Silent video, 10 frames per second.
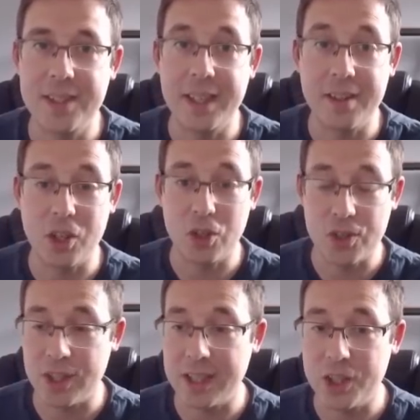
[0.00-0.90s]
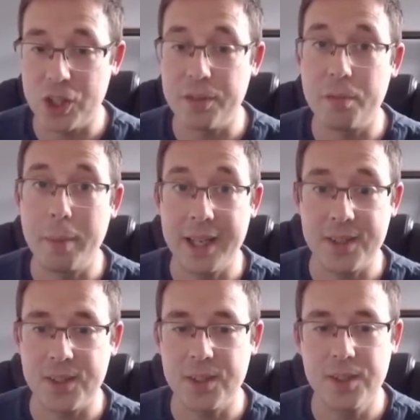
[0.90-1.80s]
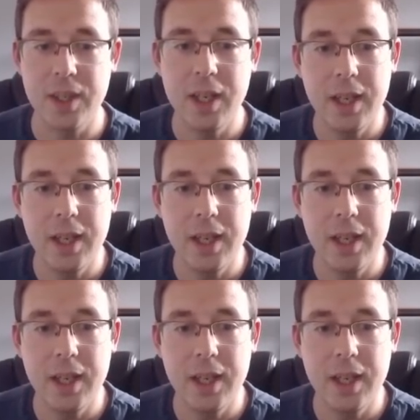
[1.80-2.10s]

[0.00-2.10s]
in the constellation of Pegasus.